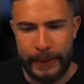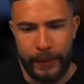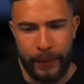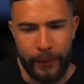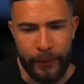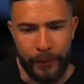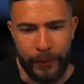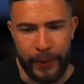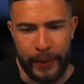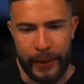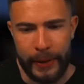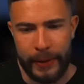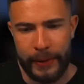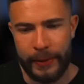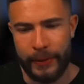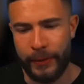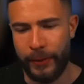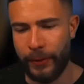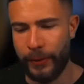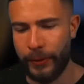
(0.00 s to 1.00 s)
3?
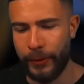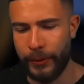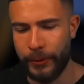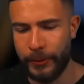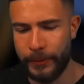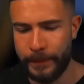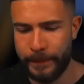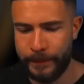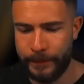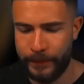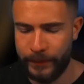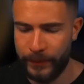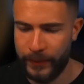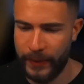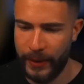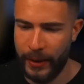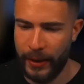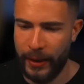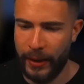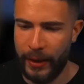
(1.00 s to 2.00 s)
No.
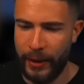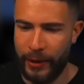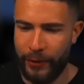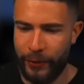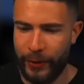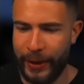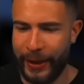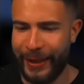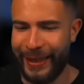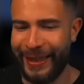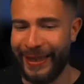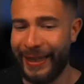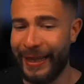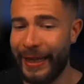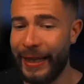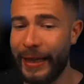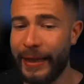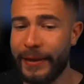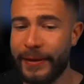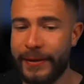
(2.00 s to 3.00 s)
We get an
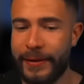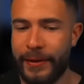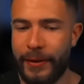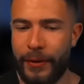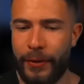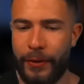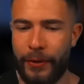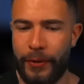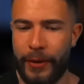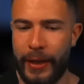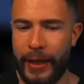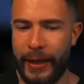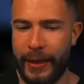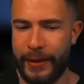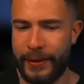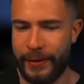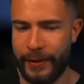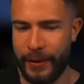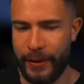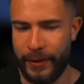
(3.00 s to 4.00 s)
insta
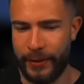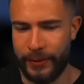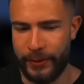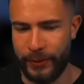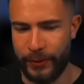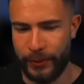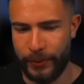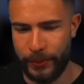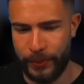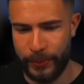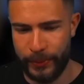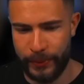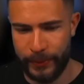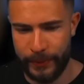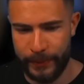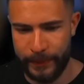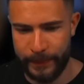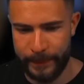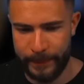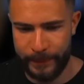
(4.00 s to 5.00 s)
3x now. Nope.
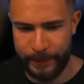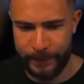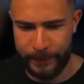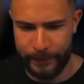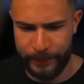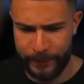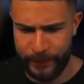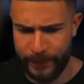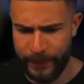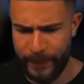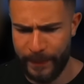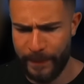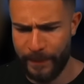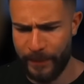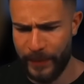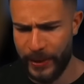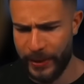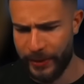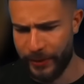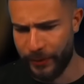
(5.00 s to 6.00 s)

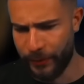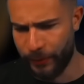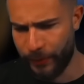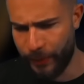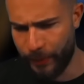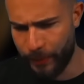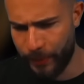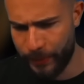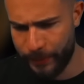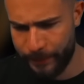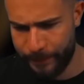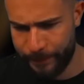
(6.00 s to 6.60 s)
This is a rip.